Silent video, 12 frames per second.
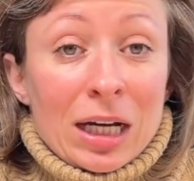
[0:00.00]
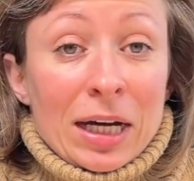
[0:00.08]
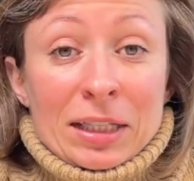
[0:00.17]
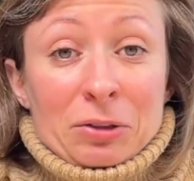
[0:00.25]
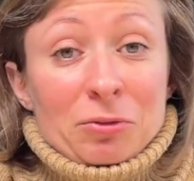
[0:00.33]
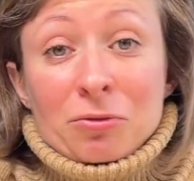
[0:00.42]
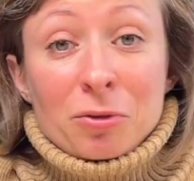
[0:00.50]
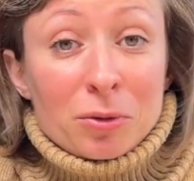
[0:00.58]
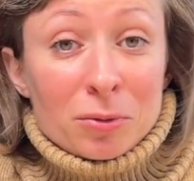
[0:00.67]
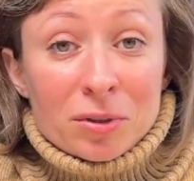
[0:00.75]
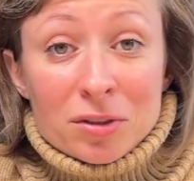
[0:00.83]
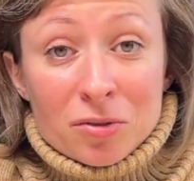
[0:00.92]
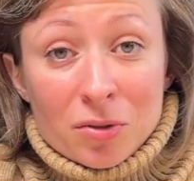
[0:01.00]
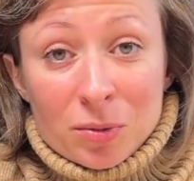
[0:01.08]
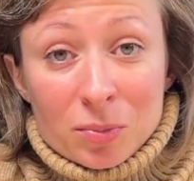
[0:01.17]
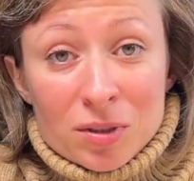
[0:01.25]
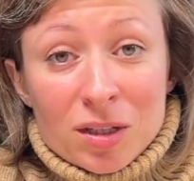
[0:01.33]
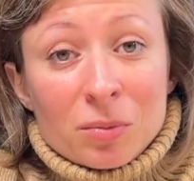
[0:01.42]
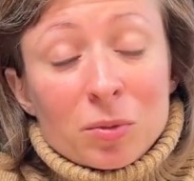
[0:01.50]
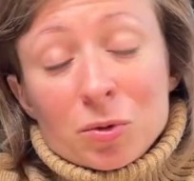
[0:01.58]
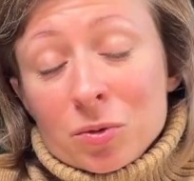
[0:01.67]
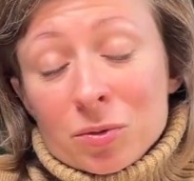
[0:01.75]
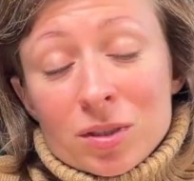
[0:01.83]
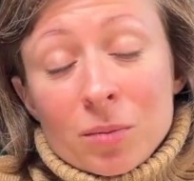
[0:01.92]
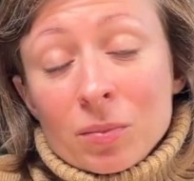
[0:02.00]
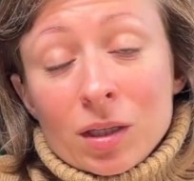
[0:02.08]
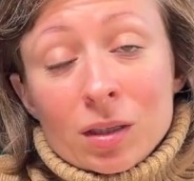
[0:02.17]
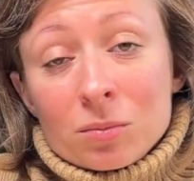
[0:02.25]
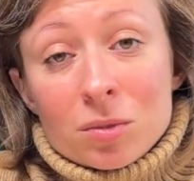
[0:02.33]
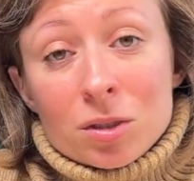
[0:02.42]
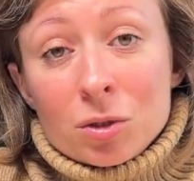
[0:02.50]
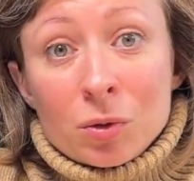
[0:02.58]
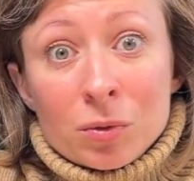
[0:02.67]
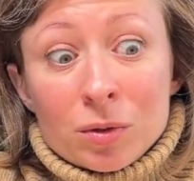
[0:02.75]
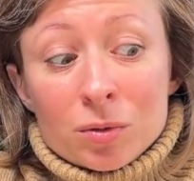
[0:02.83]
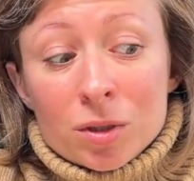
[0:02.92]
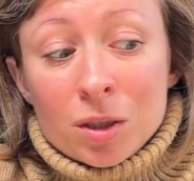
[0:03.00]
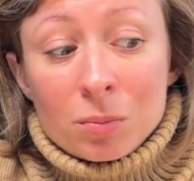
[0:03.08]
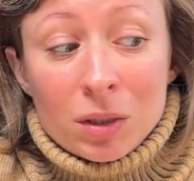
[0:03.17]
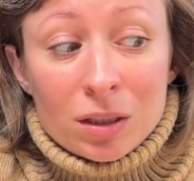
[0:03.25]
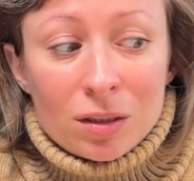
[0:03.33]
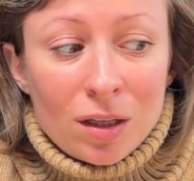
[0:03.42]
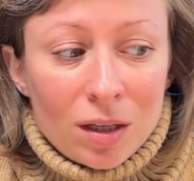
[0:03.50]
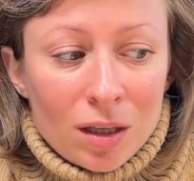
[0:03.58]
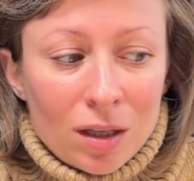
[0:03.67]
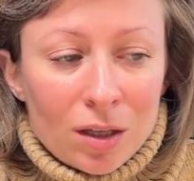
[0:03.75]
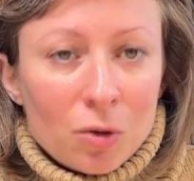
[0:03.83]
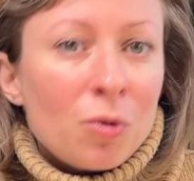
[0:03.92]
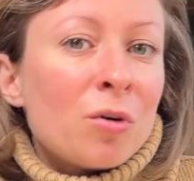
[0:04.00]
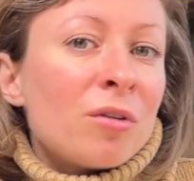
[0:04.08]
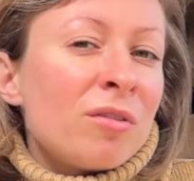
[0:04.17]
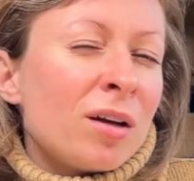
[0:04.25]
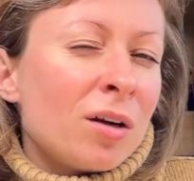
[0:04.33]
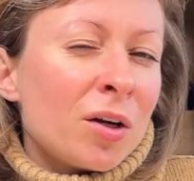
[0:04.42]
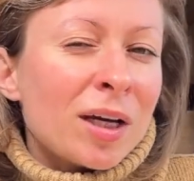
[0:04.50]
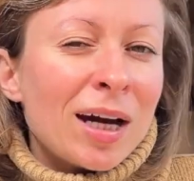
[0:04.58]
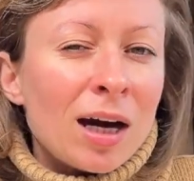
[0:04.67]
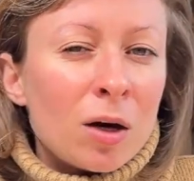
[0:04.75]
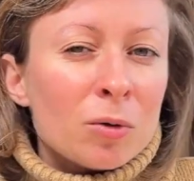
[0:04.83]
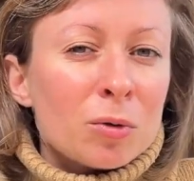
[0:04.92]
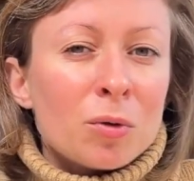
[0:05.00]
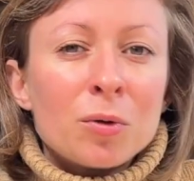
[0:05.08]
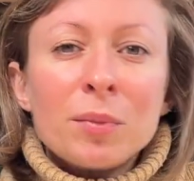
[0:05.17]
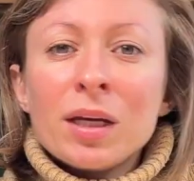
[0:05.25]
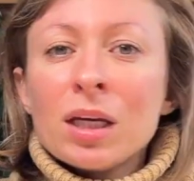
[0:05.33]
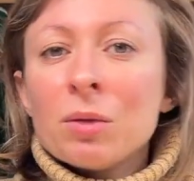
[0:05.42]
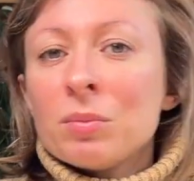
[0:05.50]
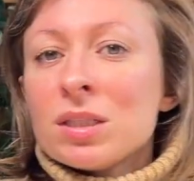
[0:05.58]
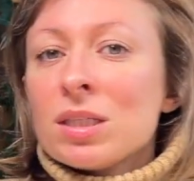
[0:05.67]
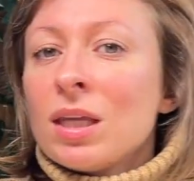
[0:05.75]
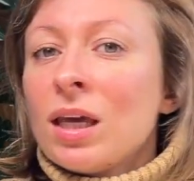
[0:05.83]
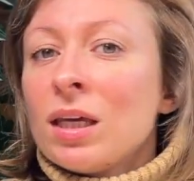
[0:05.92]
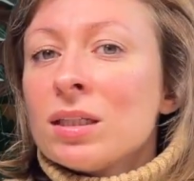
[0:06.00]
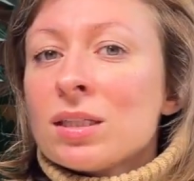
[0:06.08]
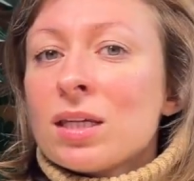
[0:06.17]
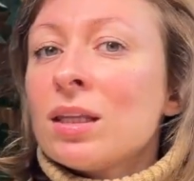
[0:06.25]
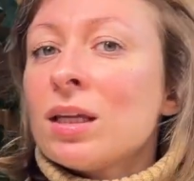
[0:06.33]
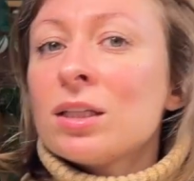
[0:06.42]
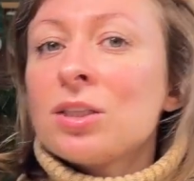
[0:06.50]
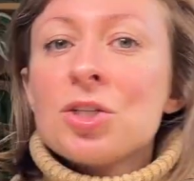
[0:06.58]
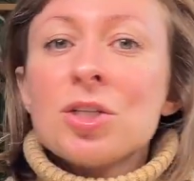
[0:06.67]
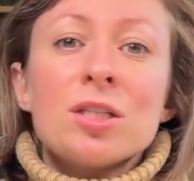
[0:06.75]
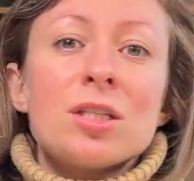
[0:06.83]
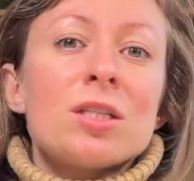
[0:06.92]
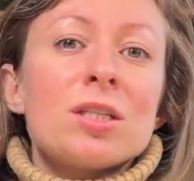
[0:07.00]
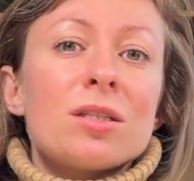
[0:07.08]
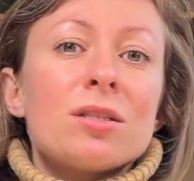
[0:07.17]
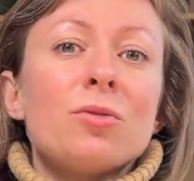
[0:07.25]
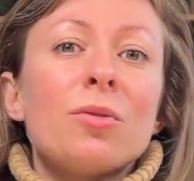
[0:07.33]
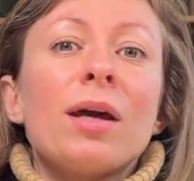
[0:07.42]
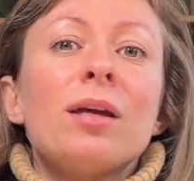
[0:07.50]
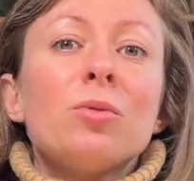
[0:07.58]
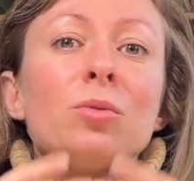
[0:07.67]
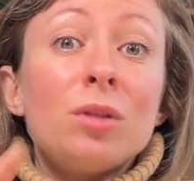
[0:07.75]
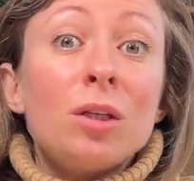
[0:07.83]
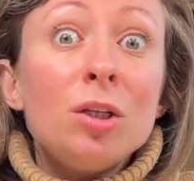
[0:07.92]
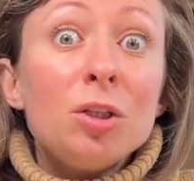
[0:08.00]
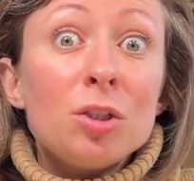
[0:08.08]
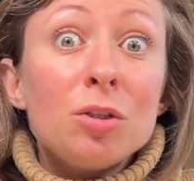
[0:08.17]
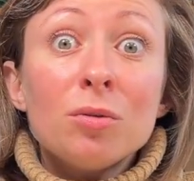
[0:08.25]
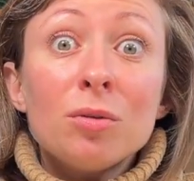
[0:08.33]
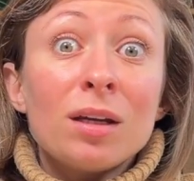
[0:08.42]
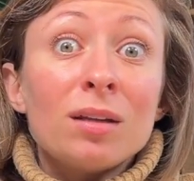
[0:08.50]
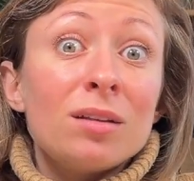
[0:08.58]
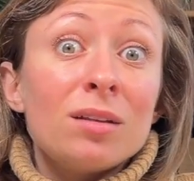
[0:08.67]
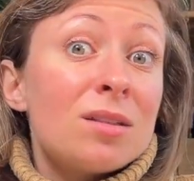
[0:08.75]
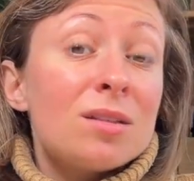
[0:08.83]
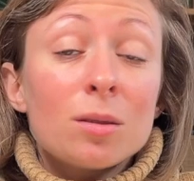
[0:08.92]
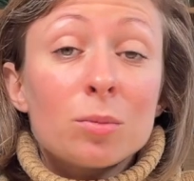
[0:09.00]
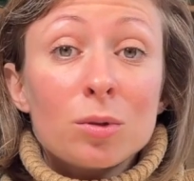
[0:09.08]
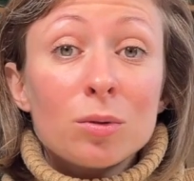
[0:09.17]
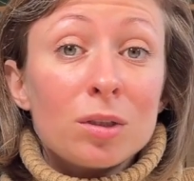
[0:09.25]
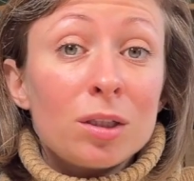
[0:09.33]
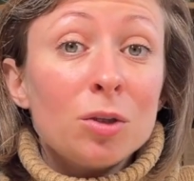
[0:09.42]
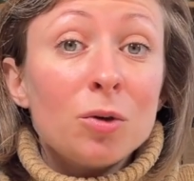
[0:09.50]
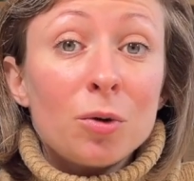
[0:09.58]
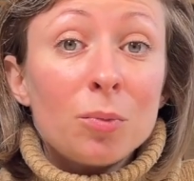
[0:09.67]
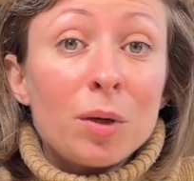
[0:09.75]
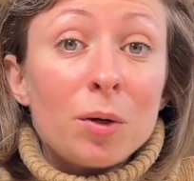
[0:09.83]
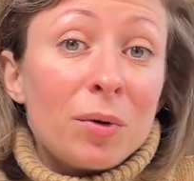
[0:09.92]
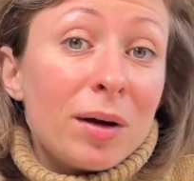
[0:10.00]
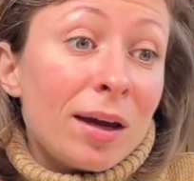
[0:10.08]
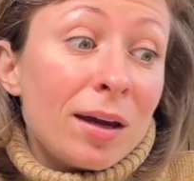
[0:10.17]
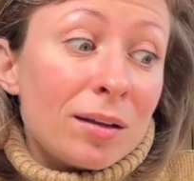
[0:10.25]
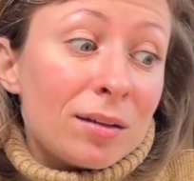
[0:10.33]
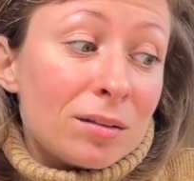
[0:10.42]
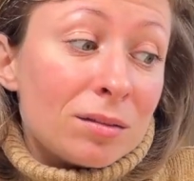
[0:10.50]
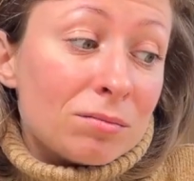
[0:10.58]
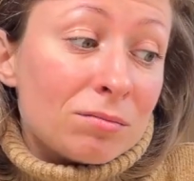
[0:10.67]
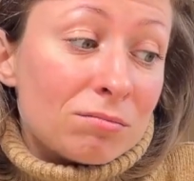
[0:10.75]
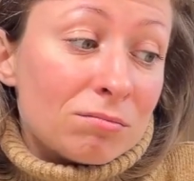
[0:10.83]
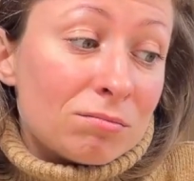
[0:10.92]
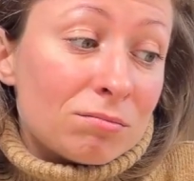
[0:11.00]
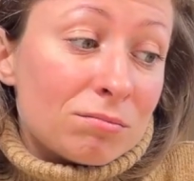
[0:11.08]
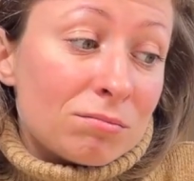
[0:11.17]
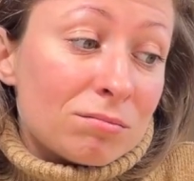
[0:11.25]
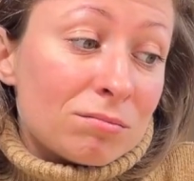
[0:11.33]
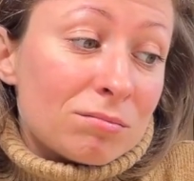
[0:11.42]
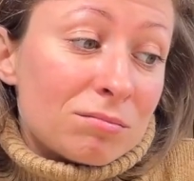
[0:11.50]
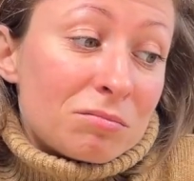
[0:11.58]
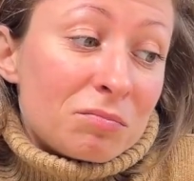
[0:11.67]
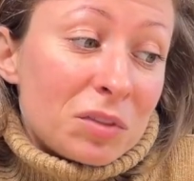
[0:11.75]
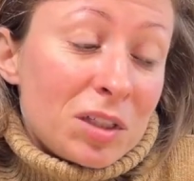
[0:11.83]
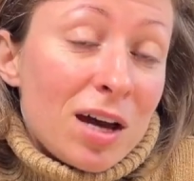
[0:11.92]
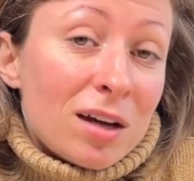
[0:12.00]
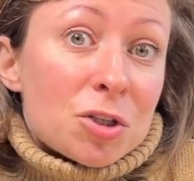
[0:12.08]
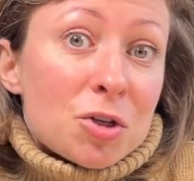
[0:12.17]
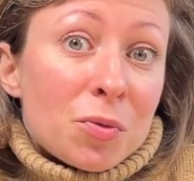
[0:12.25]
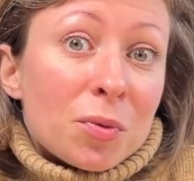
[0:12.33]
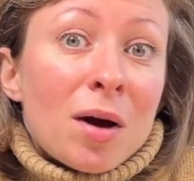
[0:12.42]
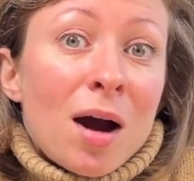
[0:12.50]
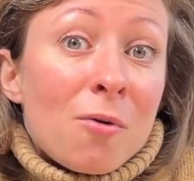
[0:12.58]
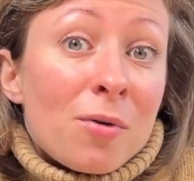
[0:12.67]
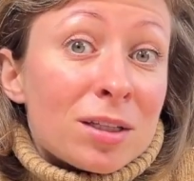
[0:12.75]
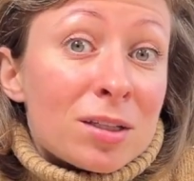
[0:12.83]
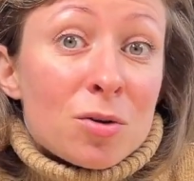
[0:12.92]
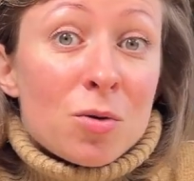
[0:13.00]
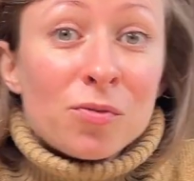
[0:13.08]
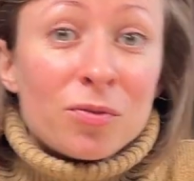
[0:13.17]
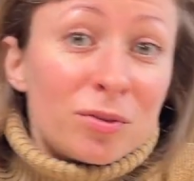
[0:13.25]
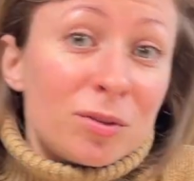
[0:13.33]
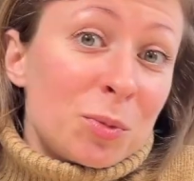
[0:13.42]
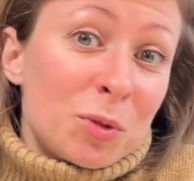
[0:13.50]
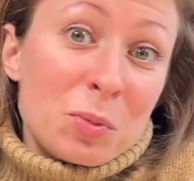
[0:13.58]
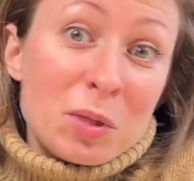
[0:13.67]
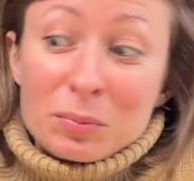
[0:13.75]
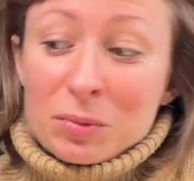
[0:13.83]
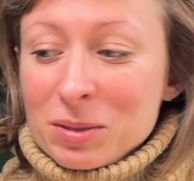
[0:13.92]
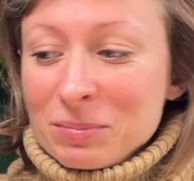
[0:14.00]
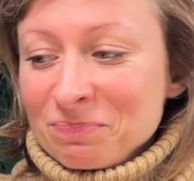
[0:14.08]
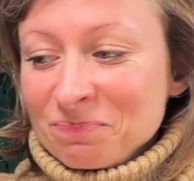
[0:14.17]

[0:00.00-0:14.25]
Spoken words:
I don't follow the script. So sometimes you will see me thinking or figuring out or making mistakes, and I just try to teach you that this is absolutely normal and yeah, show you how I solve the problems.